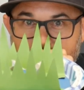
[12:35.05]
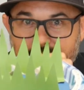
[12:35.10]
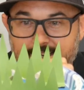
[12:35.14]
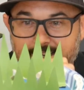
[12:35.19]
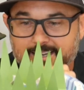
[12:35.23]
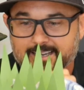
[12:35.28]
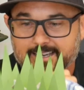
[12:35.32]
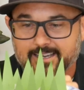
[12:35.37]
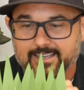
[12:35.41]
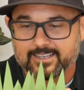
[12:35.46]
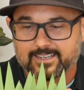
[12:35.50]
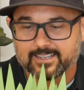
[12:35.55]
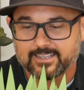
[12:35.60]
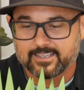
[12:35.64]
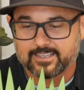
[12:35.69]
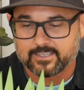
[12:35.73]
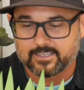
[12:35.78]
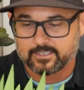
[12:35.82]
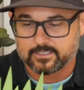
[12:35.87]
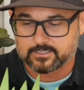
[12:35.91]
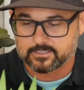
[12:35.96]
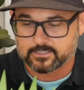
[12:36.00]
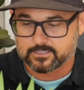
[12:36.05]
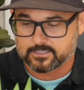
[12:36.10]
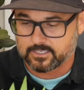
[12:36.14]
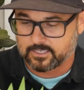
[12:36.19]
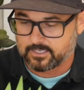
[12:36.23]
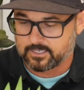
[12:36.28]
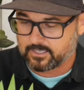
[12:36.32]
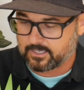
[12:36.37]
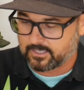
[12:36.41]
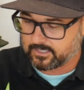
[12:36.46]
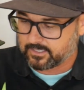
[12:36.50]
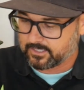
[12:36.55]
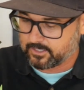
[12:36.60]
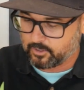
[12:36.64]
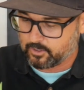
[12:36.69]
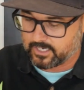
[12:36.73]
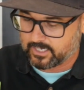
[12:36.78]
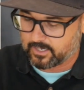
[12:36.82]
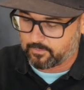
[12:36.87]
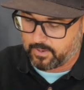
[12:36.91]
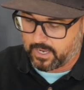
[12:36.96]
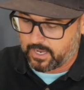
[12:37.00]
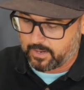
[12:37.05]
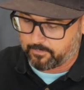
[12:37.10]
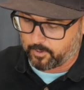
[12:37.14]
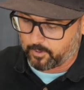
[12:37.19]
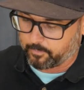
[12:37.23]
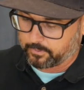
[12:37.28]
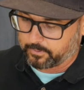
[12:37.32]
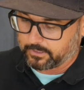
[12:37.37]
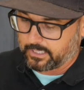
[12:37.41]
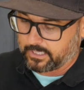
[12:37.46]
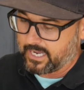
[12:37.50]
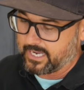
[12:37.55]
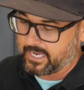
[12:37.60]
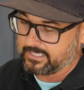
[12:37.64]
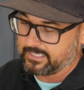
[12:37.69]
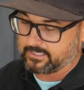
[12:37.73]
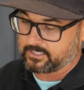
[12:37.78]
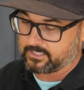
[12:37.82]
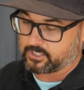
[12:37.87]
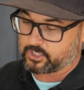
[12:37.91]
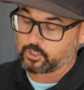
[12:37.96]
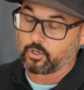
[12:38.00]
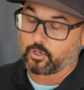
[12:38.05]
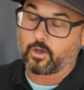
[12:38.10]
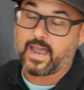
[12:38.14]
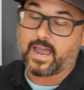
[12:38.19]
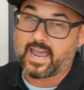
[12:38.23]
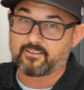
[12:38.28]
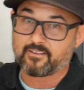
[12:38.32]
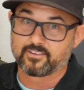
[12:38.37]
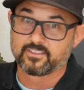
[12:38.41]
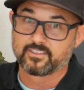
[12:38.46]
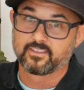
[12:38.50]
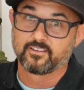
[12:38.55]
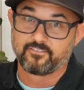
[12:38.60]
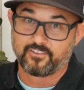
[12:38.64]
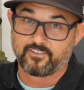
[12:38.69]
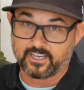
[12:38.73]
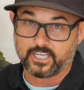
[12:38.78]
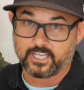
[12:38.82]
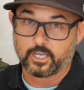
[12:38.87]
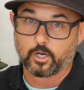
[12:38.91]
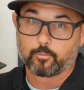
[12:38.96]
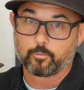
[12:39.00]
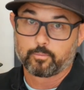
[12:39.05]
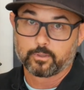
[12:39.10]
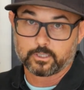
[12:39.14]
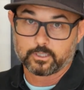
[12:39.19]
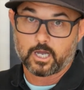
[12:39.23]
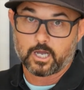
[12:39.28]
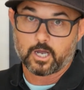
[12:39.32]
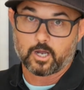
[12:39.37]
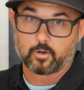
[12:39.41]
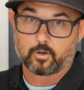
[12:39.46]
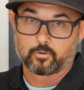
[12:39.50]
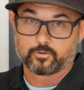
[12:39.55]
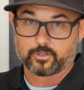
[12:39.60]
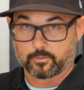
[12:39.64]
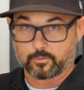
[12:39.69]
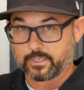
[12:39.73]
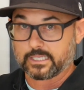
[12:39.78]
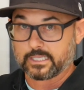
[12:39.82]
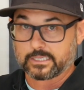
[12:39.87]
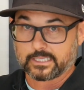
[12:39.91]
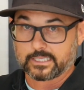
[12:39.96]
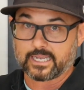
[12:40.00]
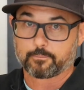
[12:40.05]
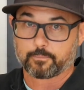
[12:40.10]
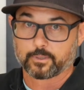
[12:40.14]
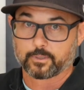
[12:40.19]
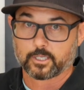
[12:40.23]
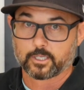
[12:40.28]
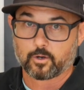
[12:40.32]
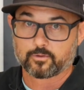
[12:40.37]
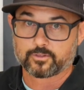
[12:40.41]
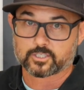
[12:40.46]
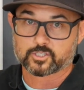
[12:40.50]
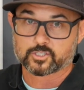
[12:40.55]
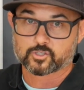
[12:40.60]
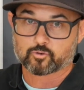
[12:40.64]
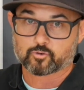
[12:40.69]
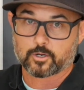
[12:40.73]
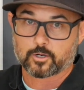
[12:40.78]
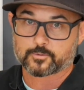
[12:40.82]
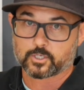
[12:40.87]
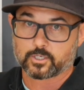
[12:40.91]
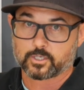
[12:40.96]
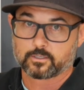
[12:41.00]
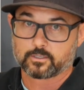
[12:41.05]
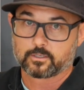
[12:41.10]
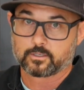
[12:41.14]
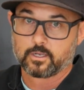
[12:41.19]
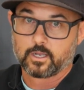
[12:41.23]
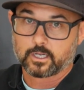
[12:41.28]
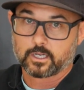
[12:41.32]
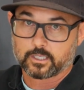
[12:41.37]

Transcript: It is, you get a paper plate, and she'll have in the video below, there'll be a link below in the description.